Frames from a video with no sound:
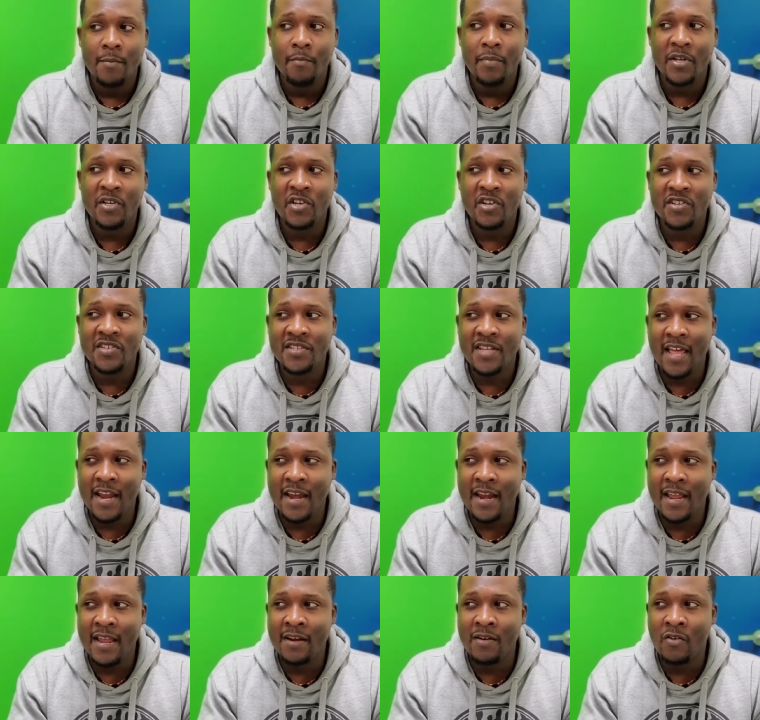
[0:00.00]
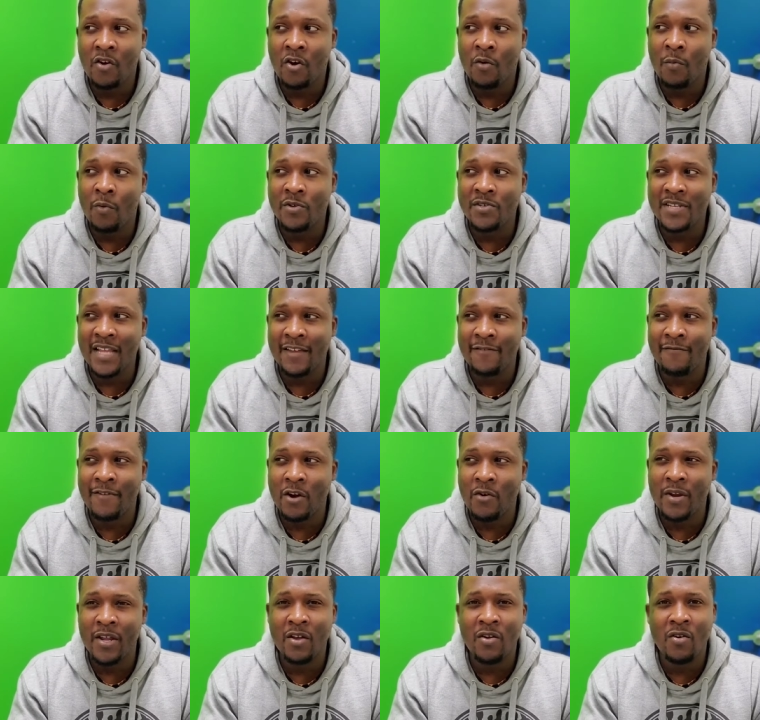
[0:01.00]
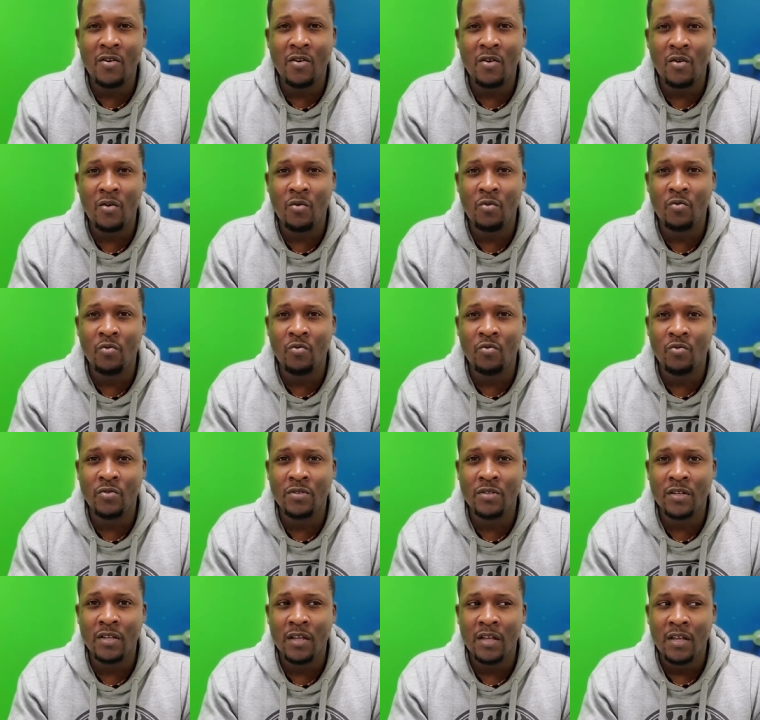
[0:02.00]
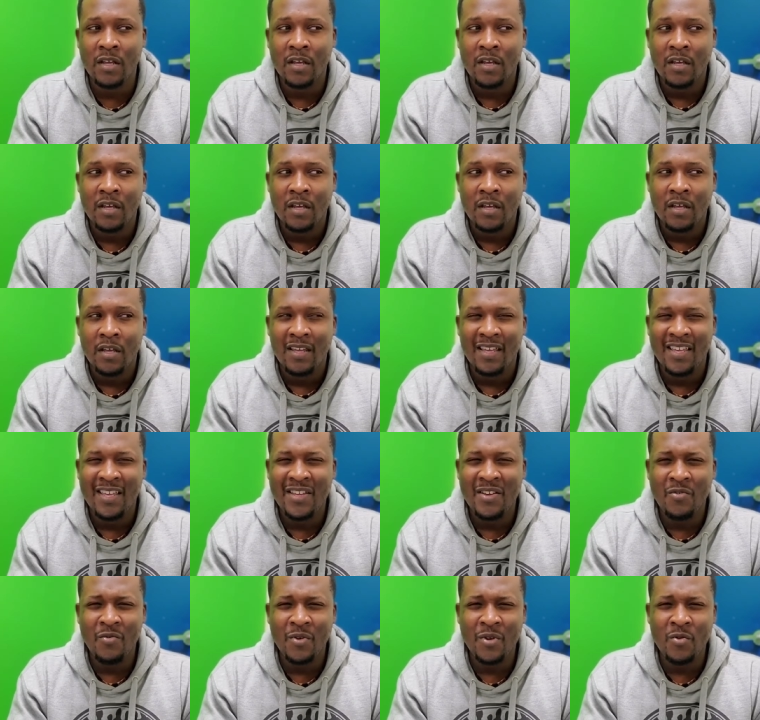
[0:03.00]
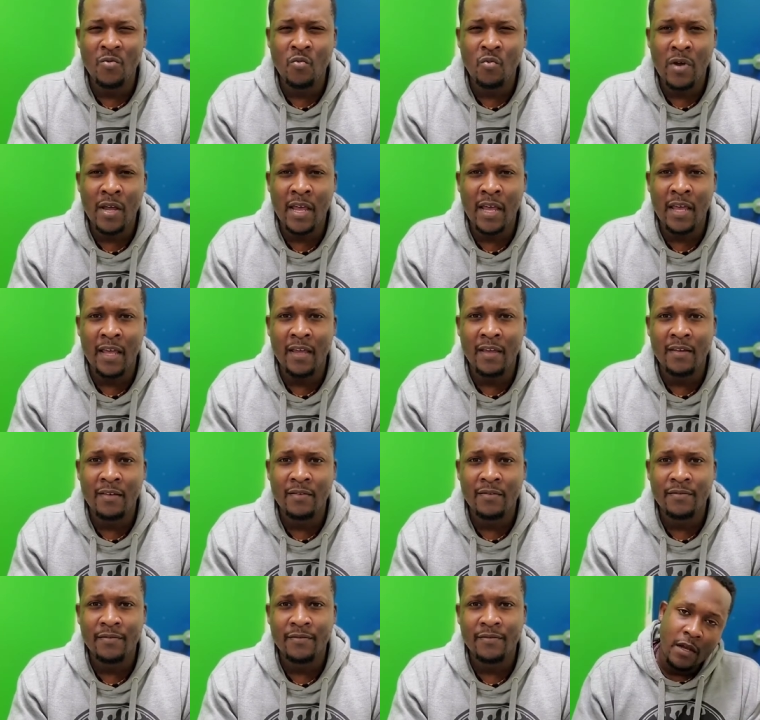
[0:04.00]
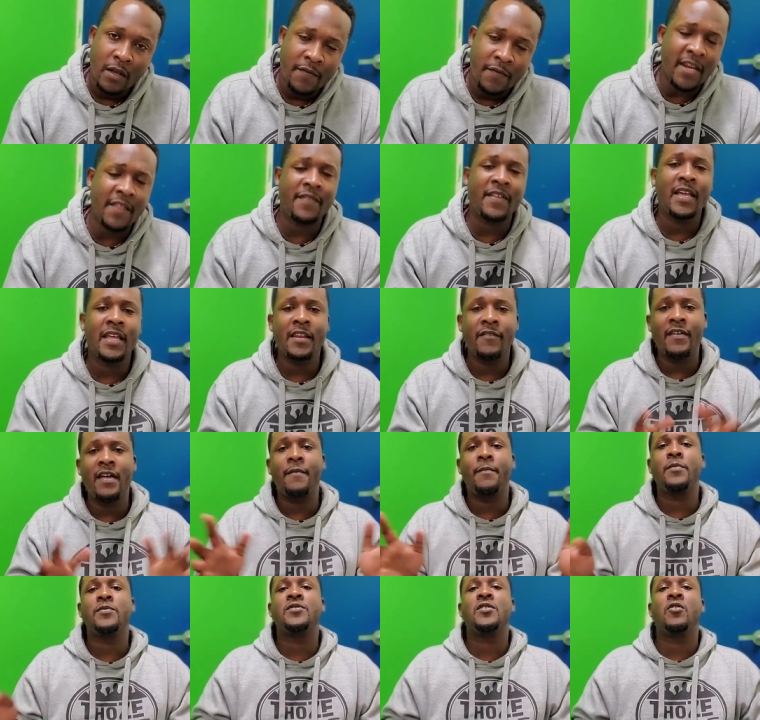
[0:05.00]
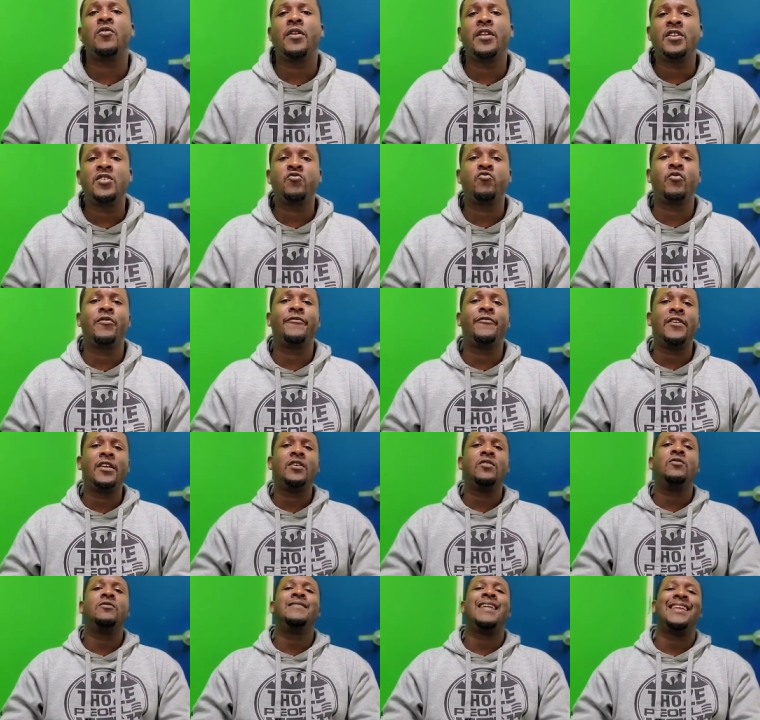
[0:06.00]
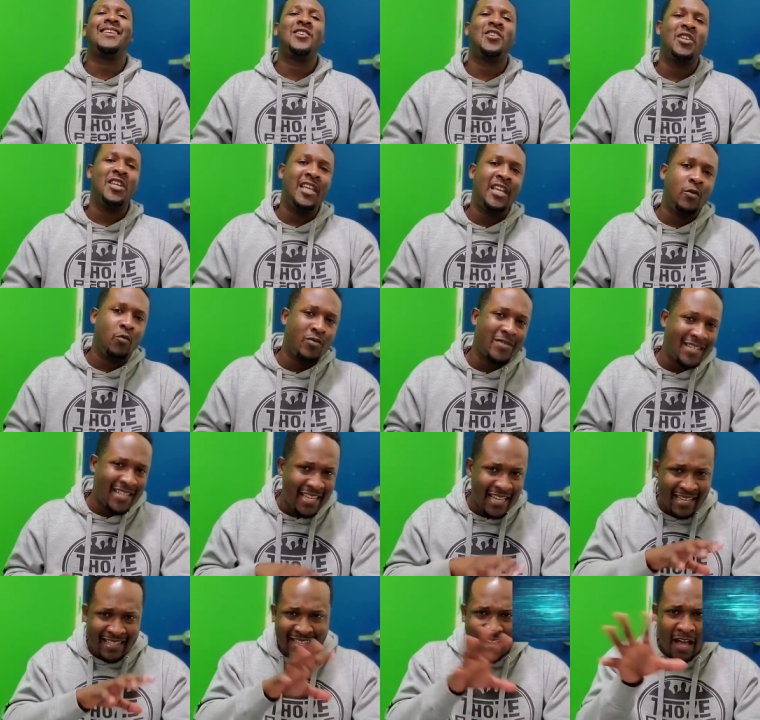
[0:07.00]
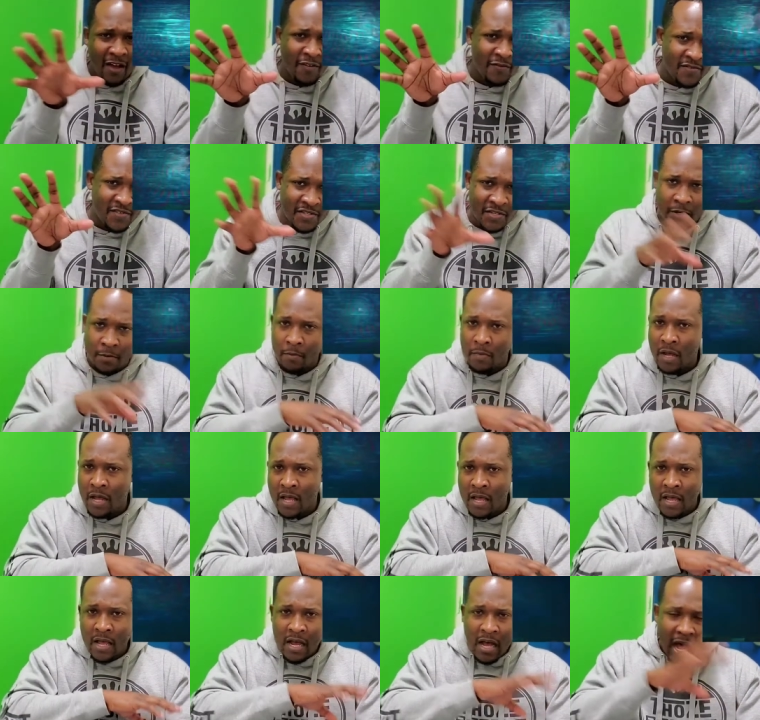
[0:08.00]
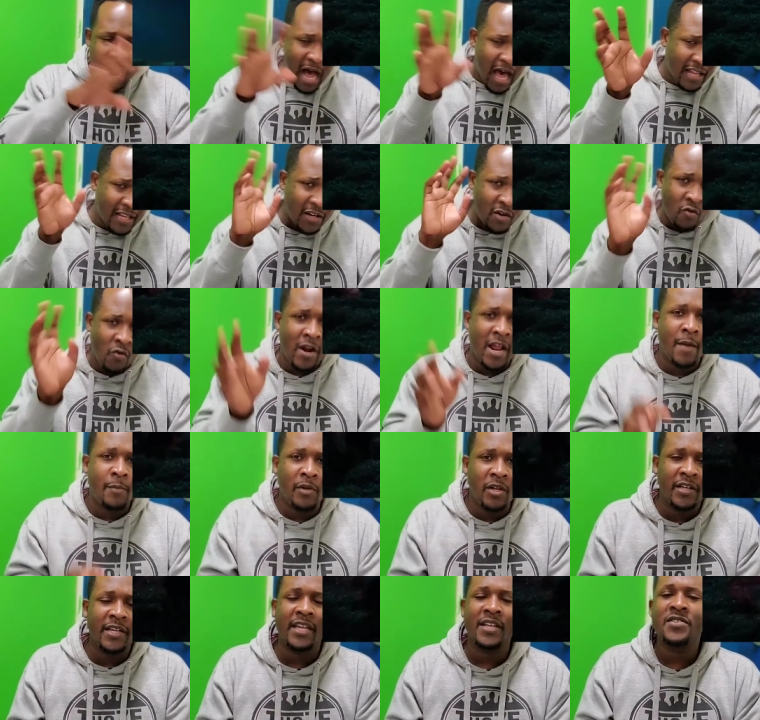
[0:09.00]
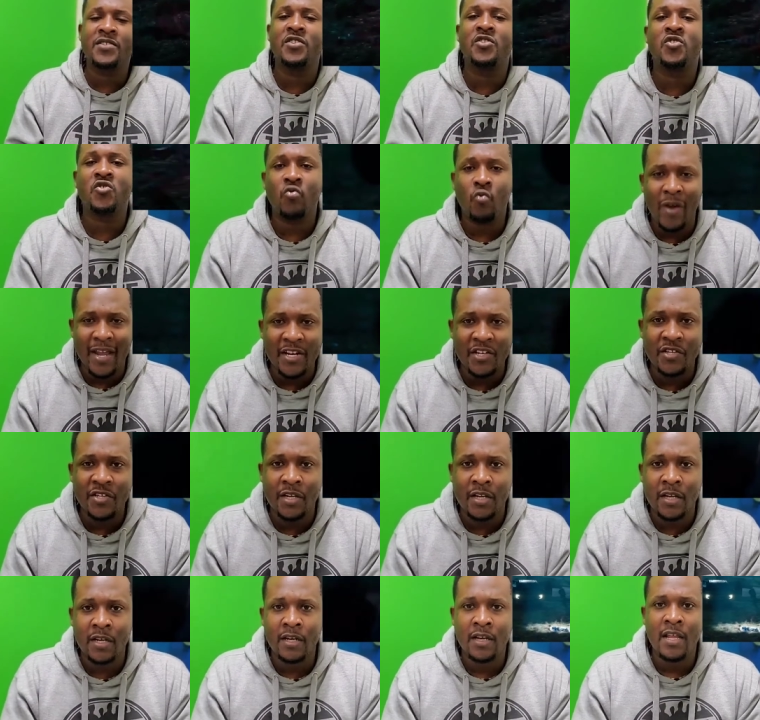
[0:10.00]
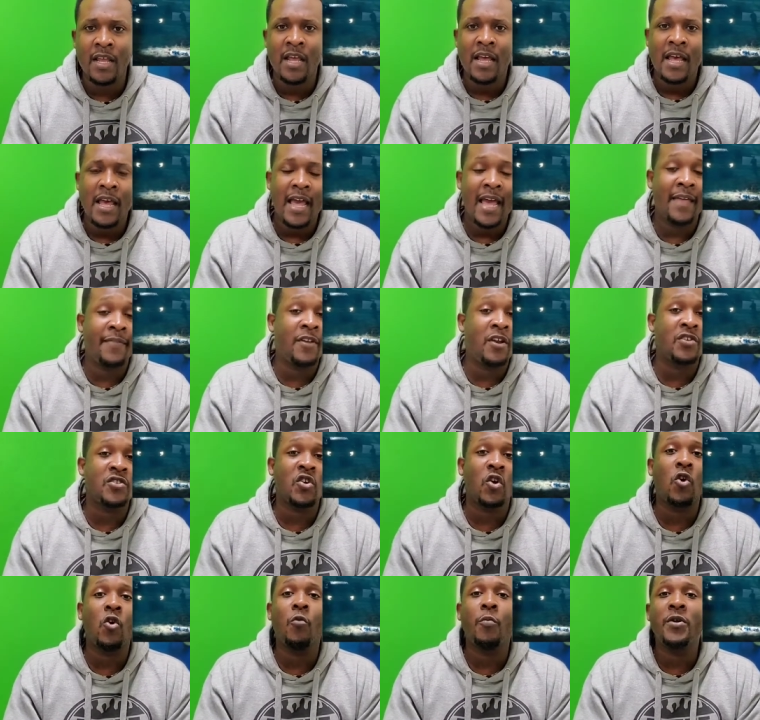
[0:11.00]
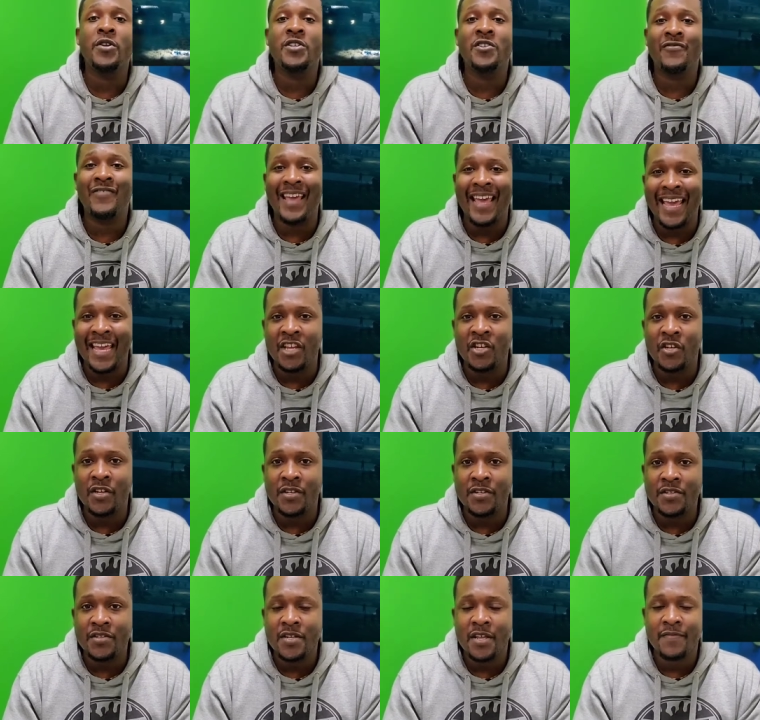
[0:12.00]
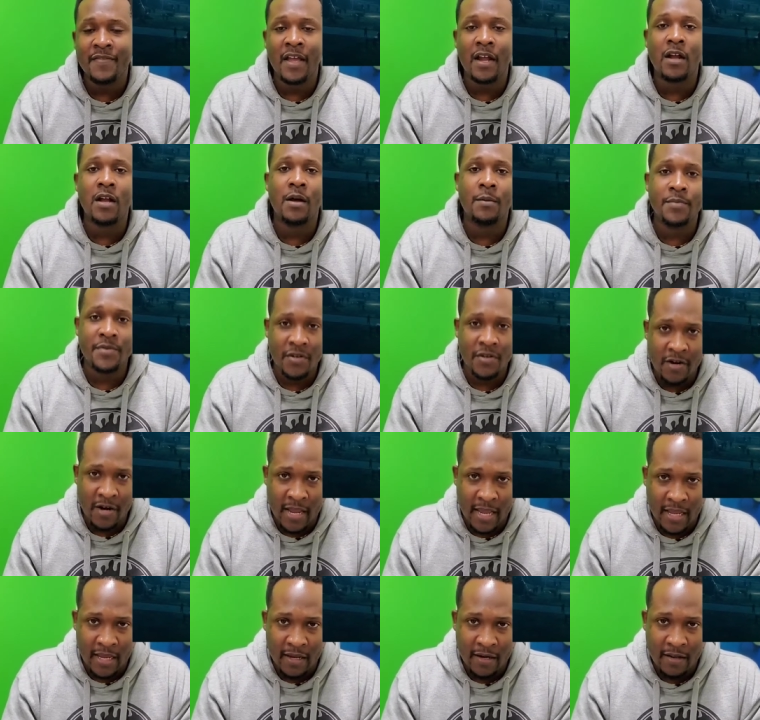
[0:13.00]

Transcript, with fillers: But she said it in almost a very cold, eerie way. Then at the end of the episode, it is revealed that she was kicked out of some hologram-looking situation, and there's a whole bunch of agents that come to her aid.